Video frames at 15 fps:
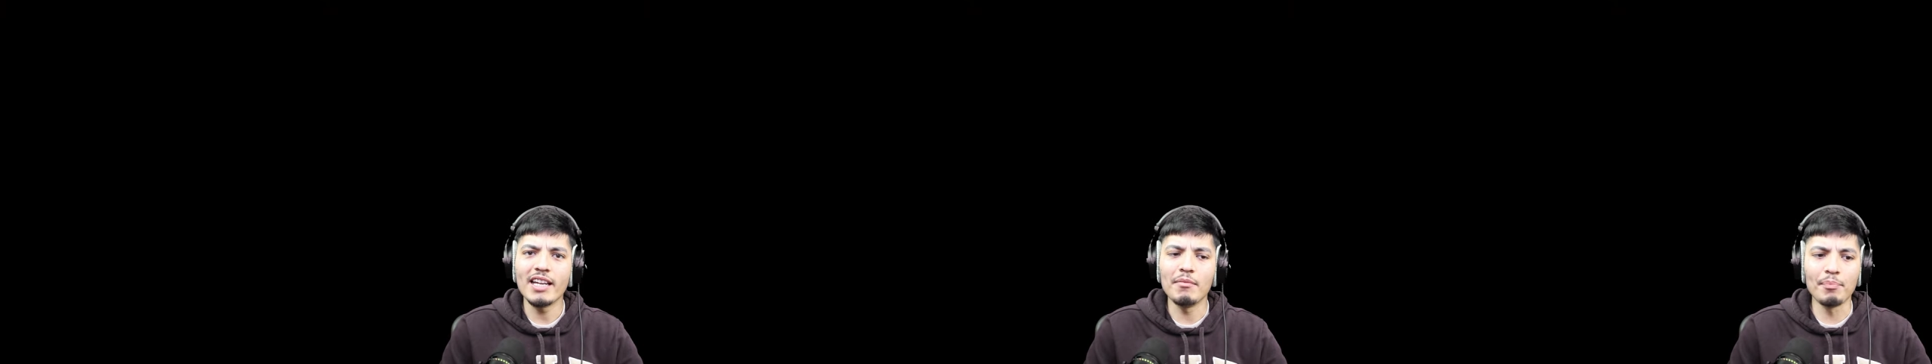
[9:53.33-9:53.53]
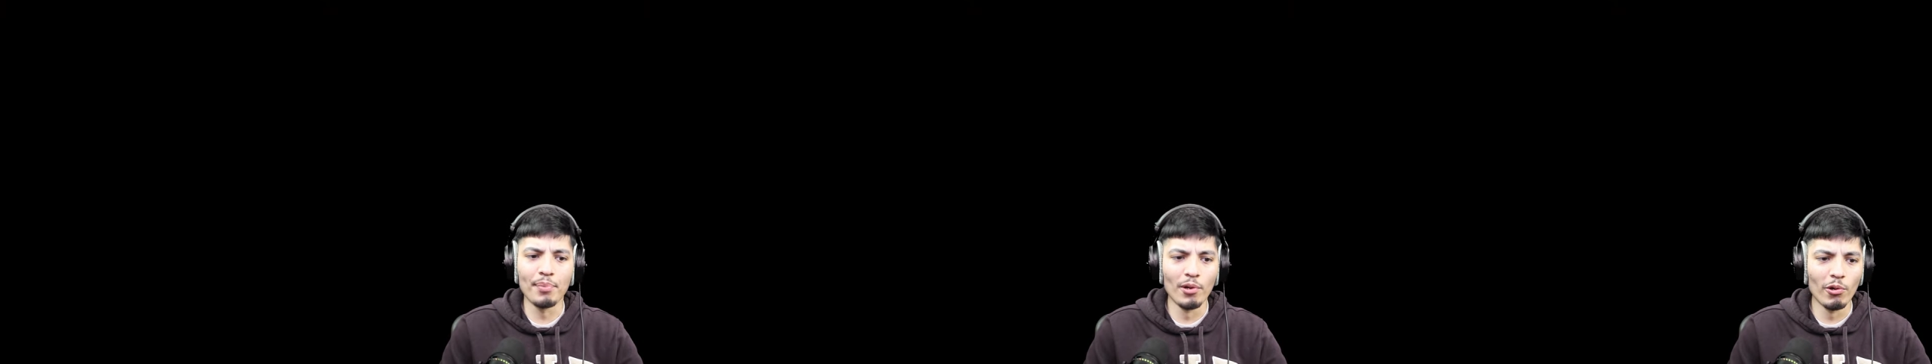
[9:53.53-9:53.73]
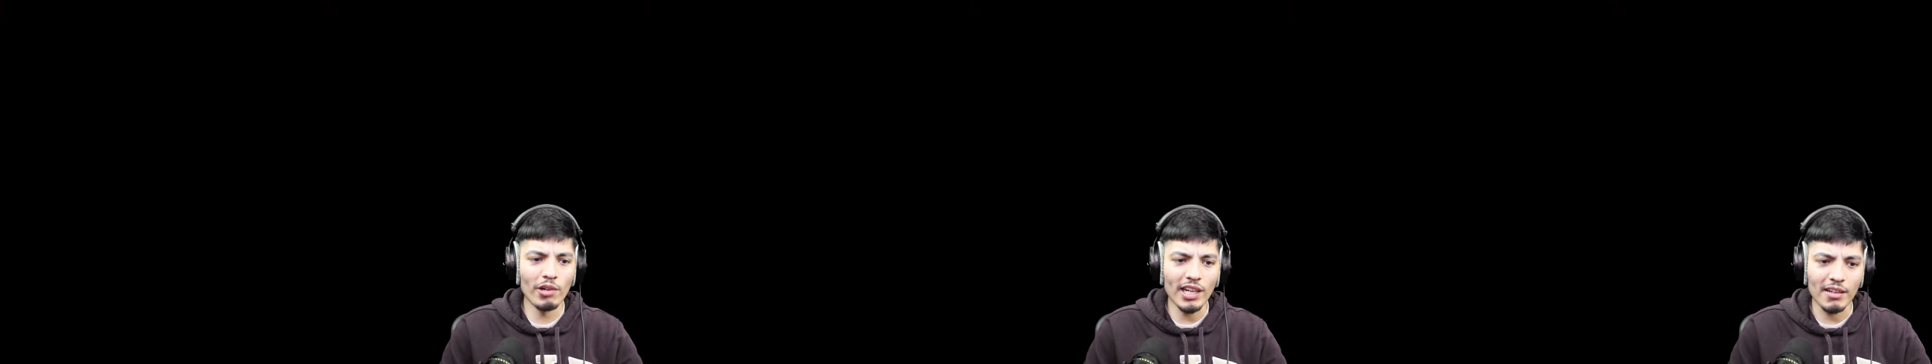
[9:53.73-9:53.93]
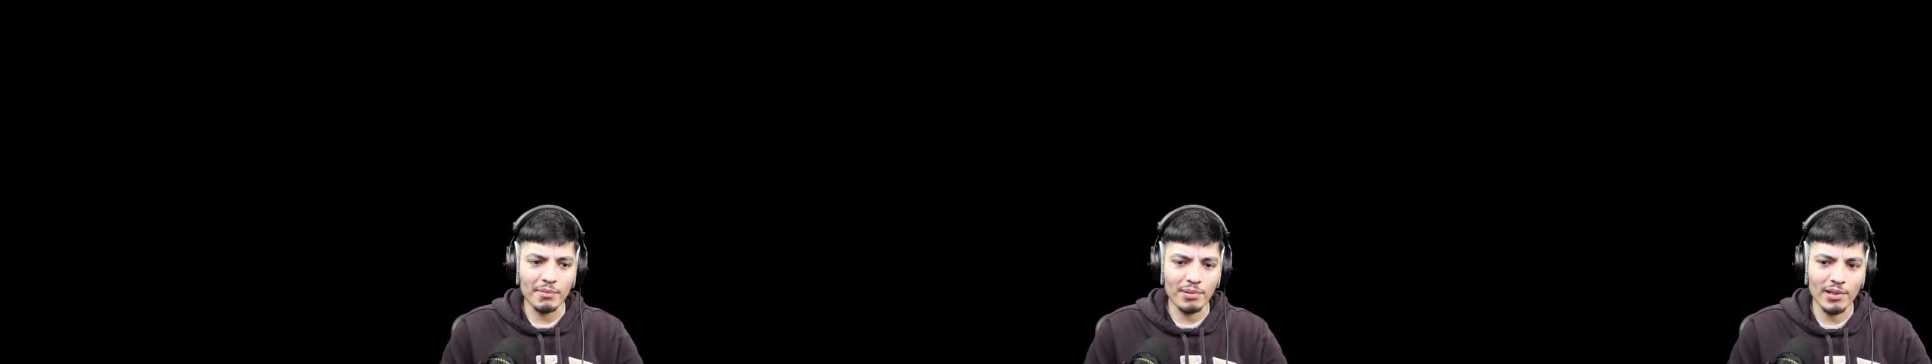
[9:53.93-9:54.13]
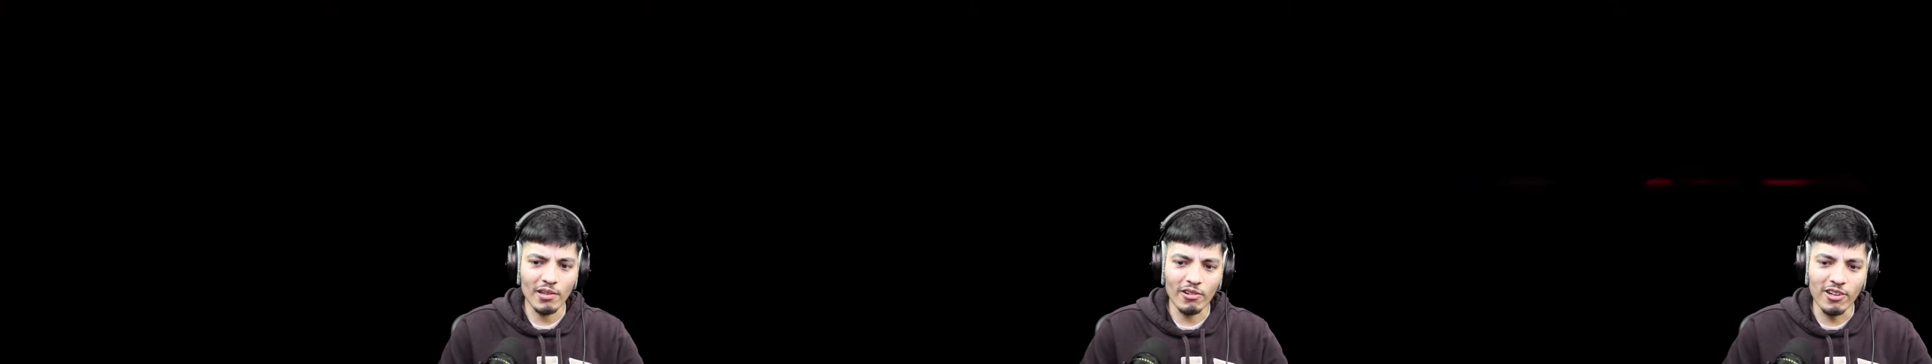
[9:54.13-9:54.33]
and blew
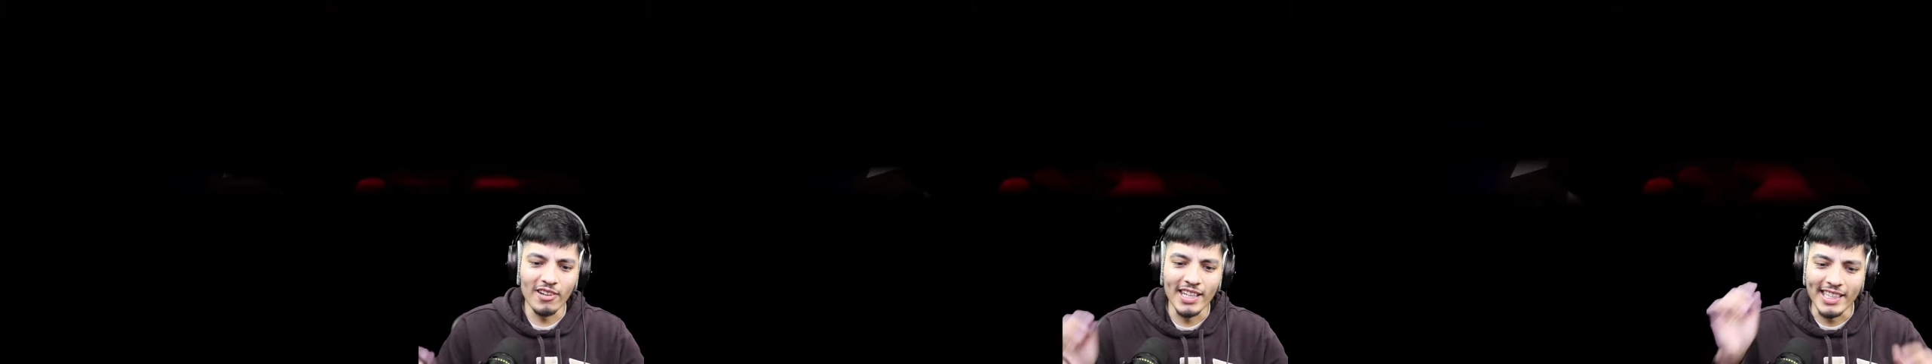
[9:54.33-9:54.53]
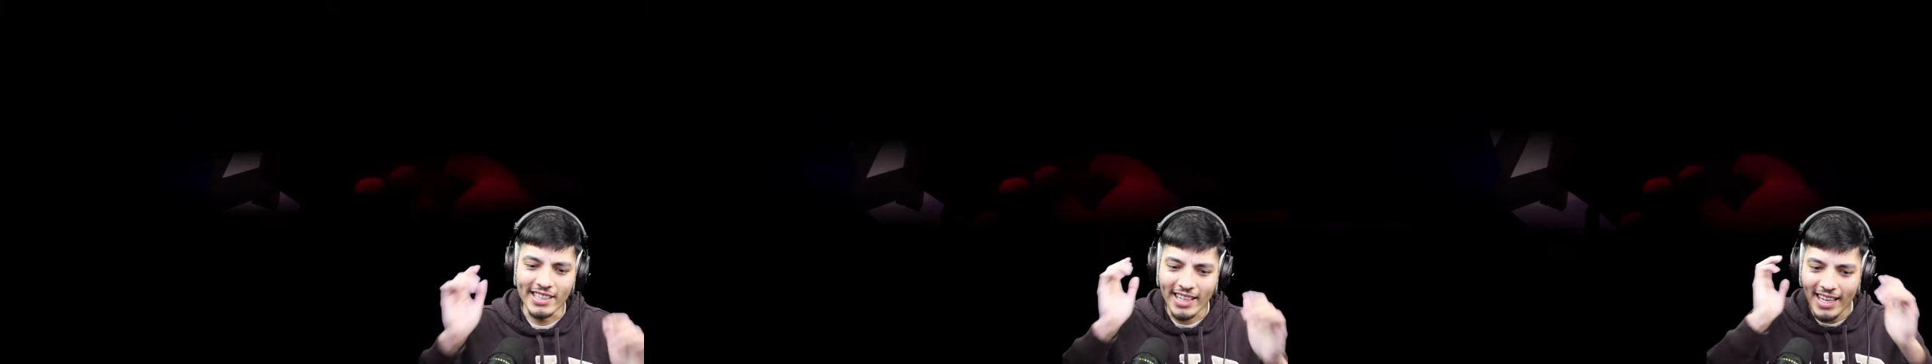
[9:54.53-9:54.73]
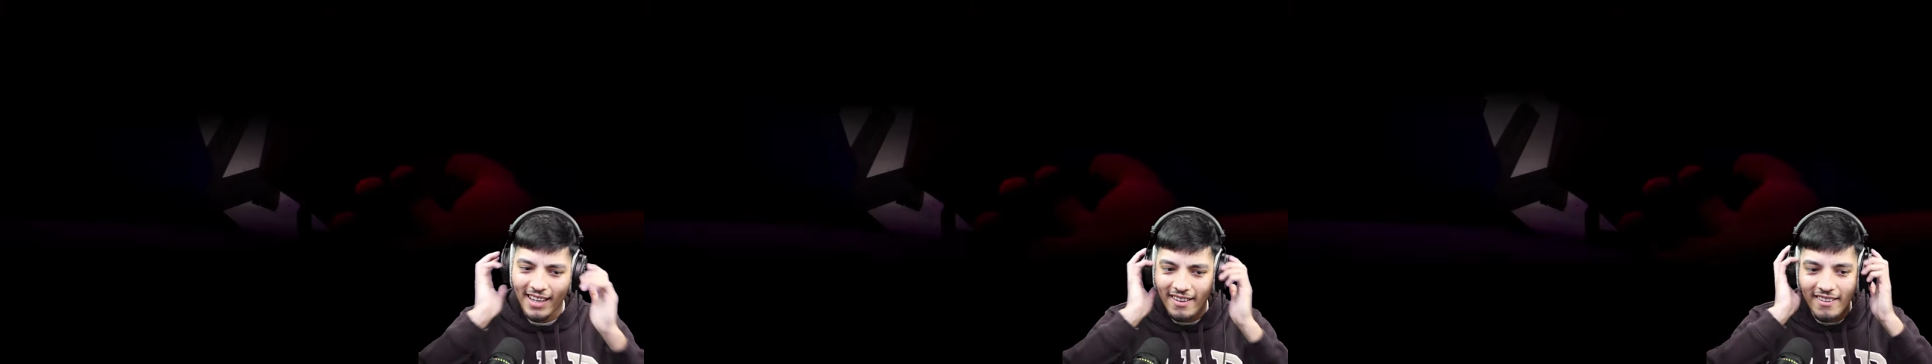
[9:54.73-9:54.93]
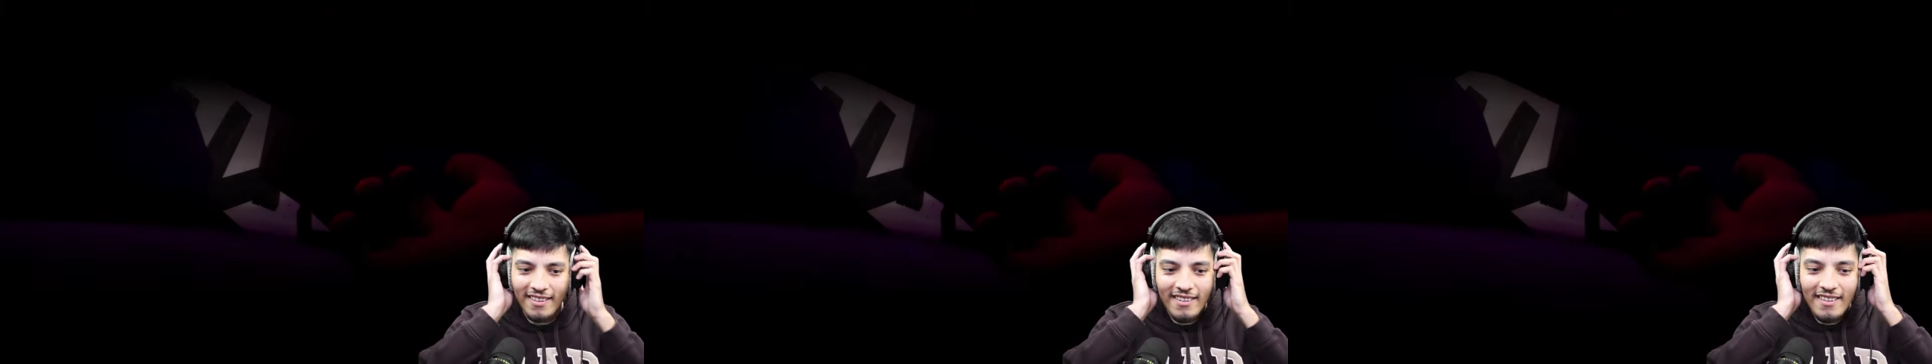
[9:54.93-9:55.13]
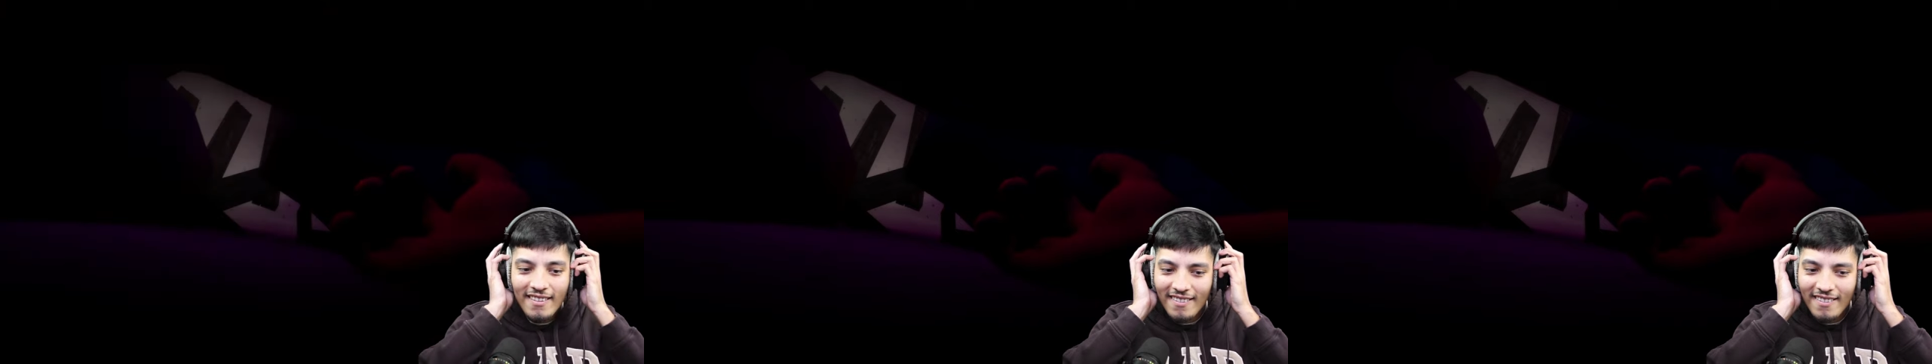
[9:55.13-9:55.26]
up. Holy cow.